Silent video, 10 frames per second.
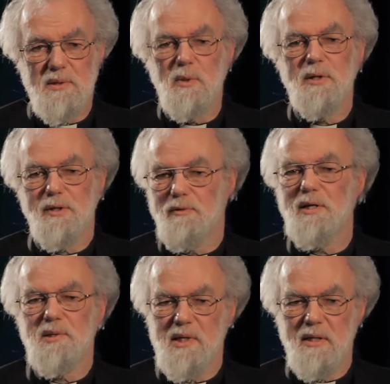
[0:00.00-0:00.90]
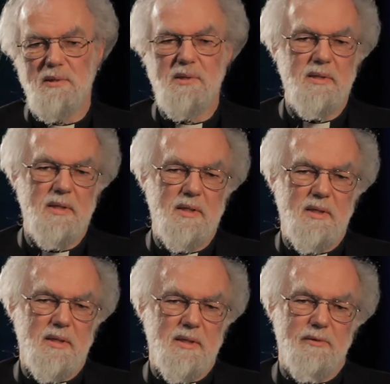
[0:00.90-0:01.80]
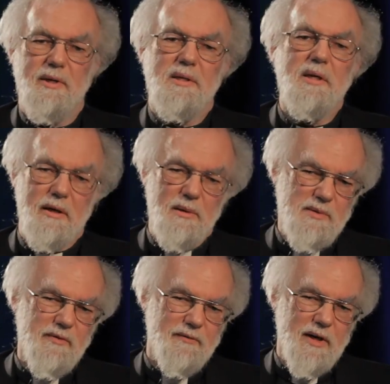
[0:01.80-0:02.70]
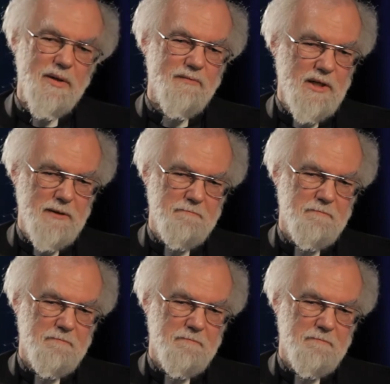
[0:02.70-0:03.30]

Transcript: what the great saints, the great heroes of the faith have done.